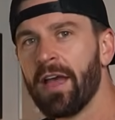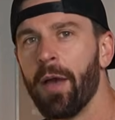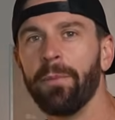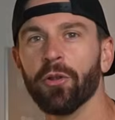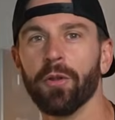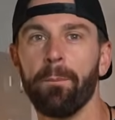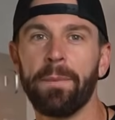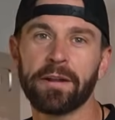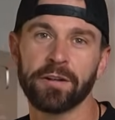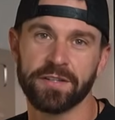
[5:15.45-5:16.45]
and build a
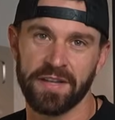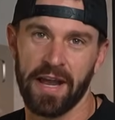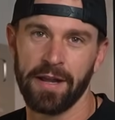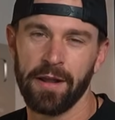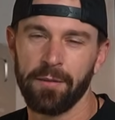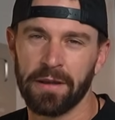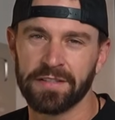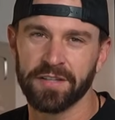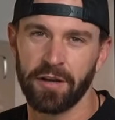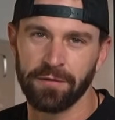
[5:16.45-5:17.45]
bigger site by
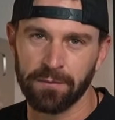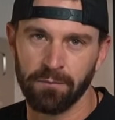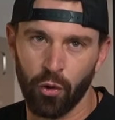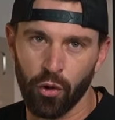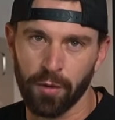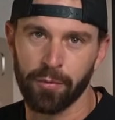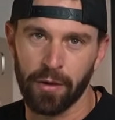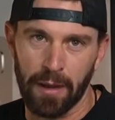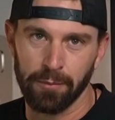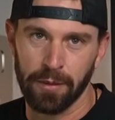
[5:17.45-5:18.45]
solving more
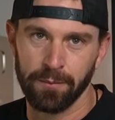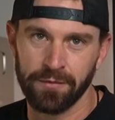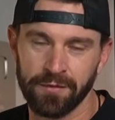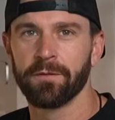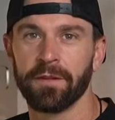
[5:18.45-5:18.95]
problems.